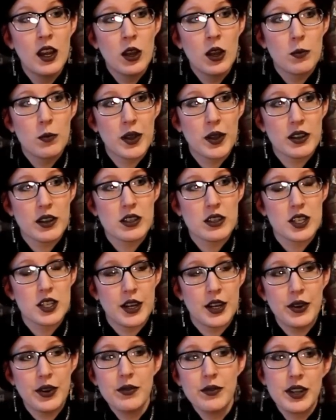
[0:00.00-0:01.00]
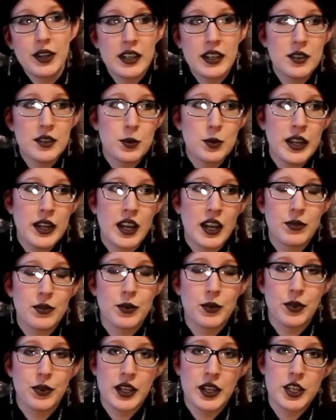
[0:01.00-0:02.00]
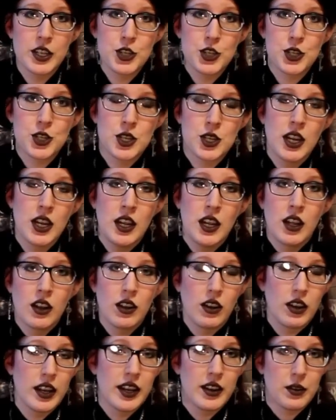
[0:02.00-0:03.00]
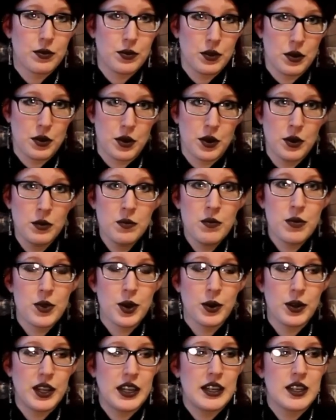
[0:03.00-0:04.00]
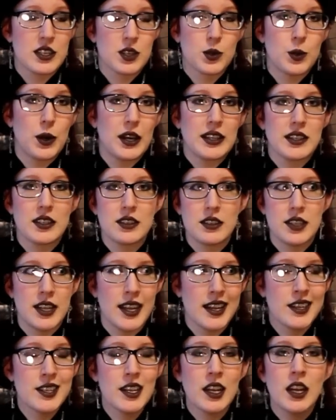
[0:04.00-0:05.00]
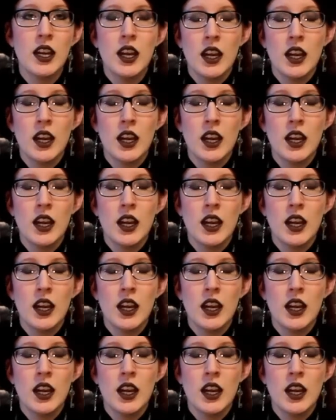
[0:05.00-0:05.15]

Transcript: because here in Finland we have a Finnish Lolita forum, though it is quite dead,